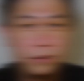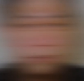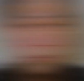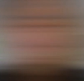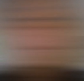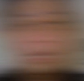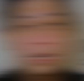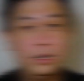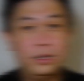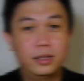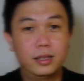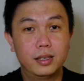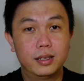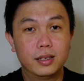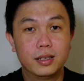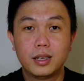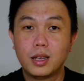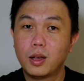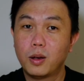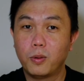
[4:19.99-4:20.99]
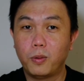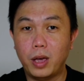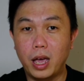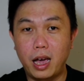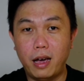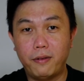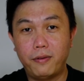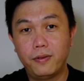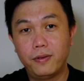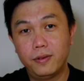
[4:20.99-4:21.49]
Next, we
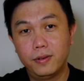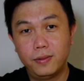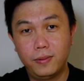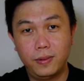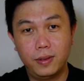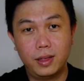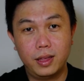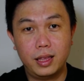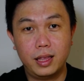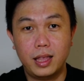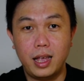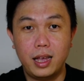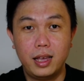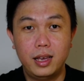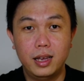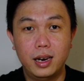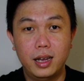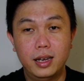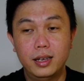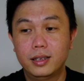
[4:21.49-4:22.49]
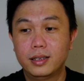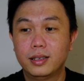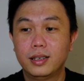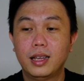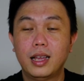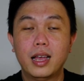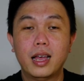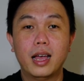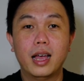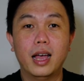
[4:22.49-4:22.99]
have tequila
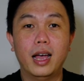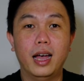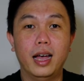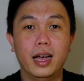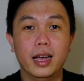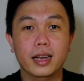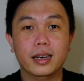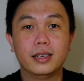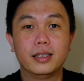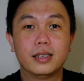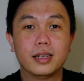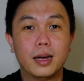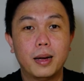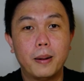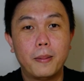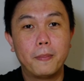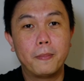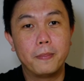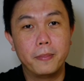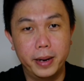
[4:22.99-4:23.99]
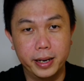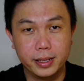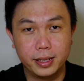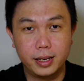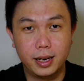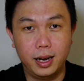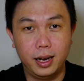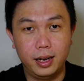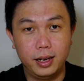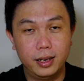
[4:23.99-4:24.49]
and
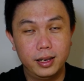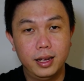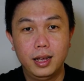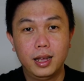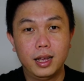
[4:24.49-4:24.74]
mezcal.